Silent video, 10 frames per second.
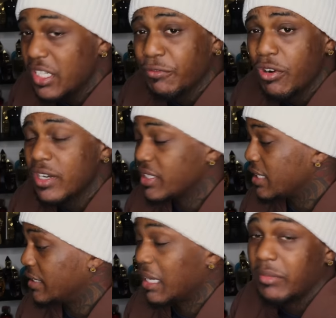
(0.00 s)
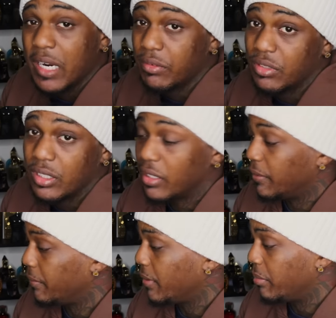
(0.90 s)
this fragrance has damn near everything in
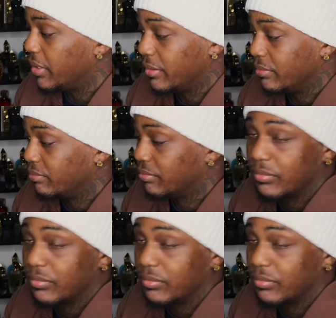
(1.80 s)
it. I mean,